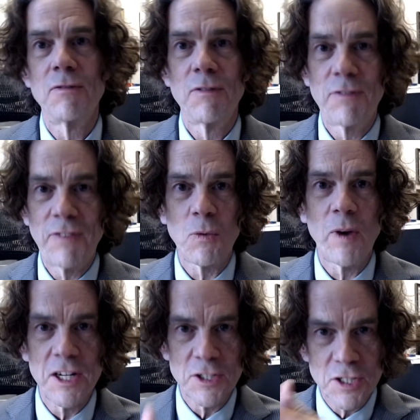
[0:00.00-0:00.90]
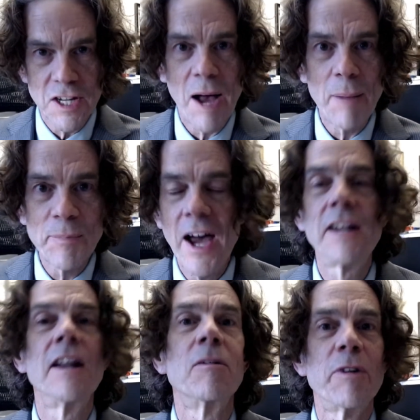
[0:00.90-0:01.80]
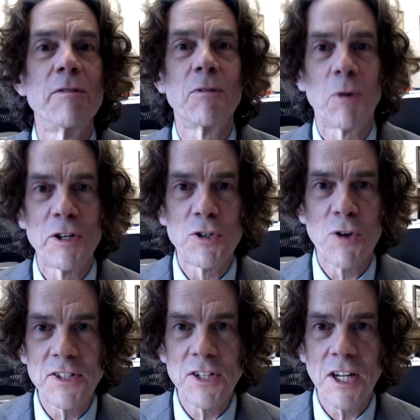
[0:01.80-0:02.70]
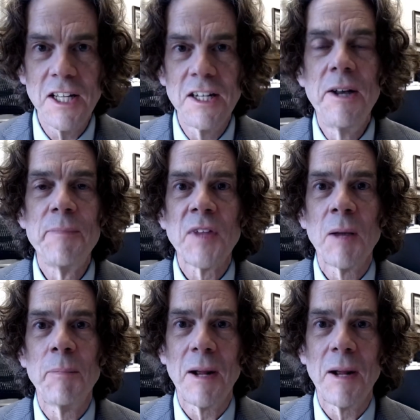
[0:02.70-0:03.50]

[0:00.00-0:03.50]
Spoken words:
I also found a way to stop that, and we're addressing it,